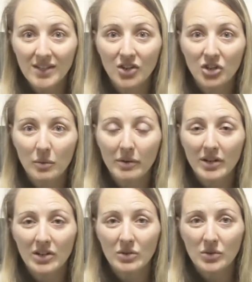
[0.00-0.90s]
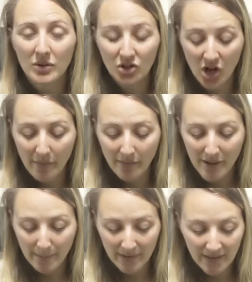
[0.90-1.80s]
Essentially what we're going to do is we're going to chop them
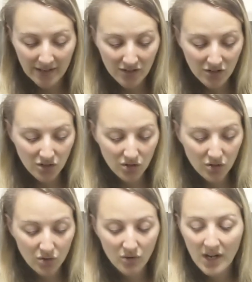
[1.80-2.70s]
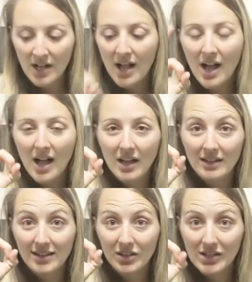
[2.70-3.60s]
up into
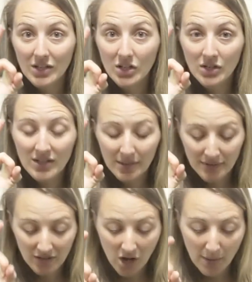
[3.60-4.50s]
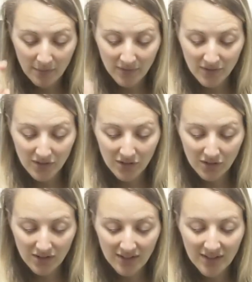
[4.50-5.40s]
little circles. I'm going to opt for the
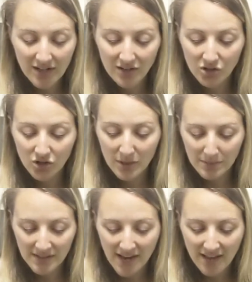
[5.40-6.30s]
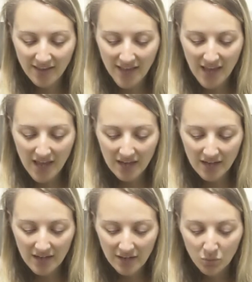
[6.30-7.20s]
circles instead of the strips, and
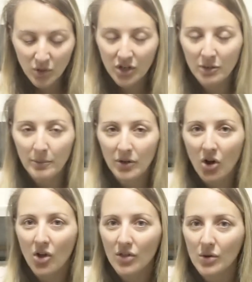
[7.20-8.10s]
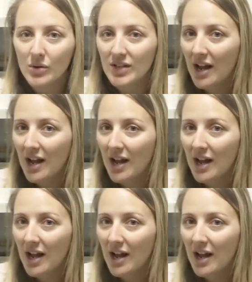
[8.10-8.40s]
then we're going to put all those